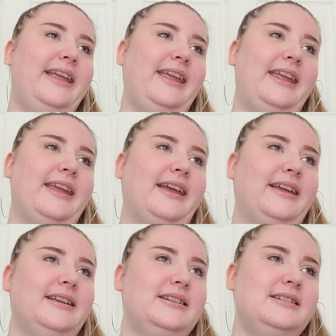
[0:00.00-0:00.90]

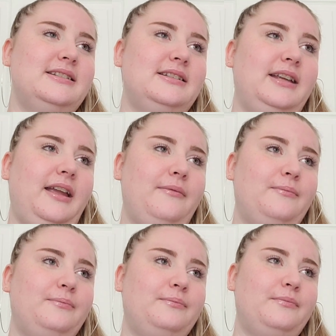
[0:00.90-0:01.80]
And yeah,
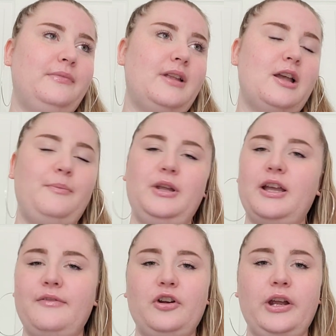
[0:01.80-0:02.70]
hope you
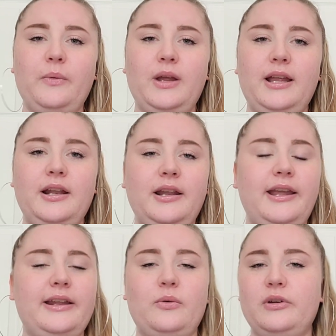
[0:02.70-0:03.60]
have a great one
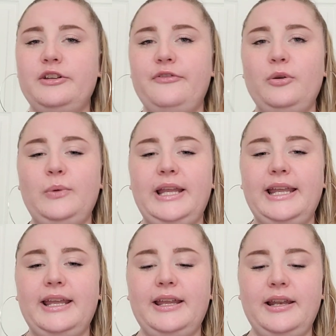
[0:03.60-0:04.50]
and a wonderful
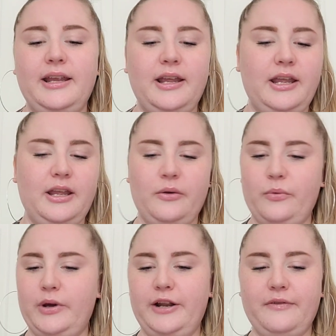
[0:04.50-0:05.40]
weekend.
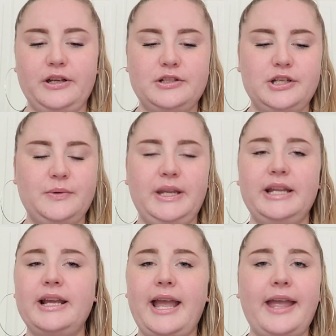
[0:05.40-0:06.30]
Whatever you're
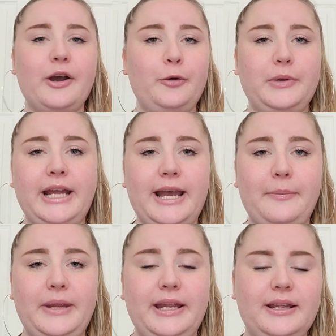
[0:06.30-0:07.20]
doing, I hope you're
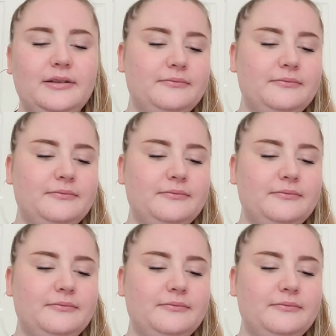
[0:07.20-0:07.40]
happy.